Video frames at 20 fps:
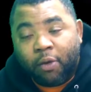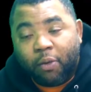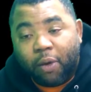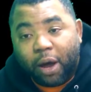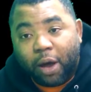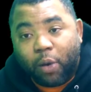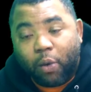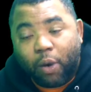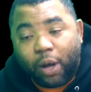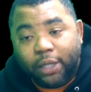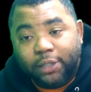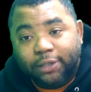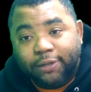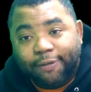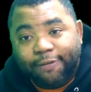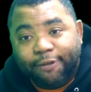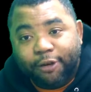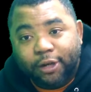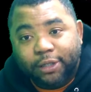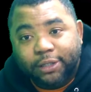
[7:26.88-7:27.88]
once
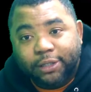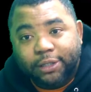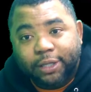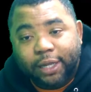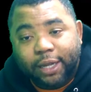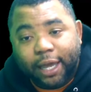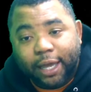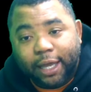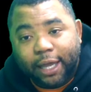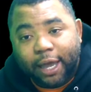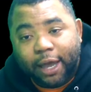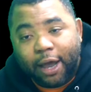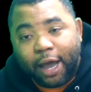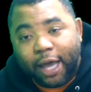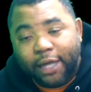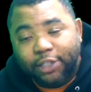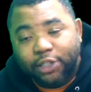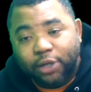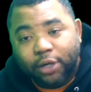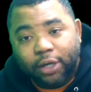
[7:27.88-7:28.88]
the first,
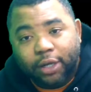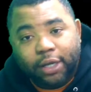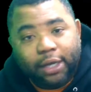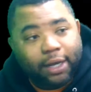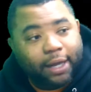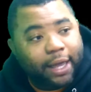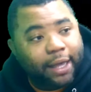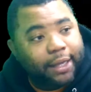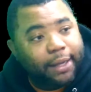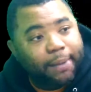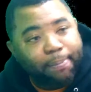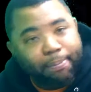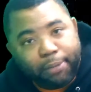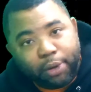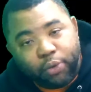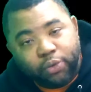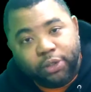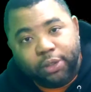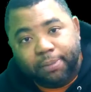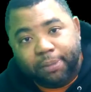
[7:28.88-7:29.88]
I started collecting
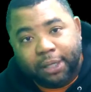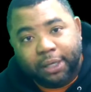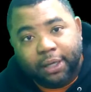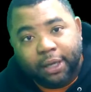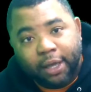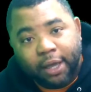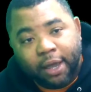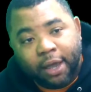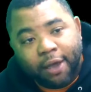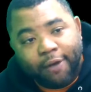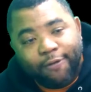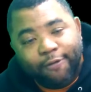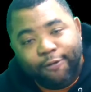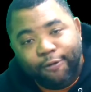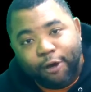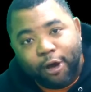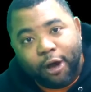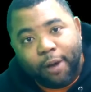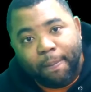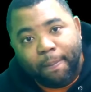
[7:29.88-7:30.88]
music
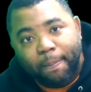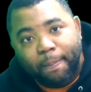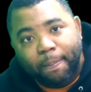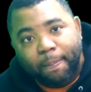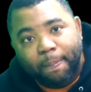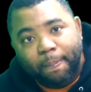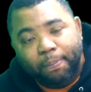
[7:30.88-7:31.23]
from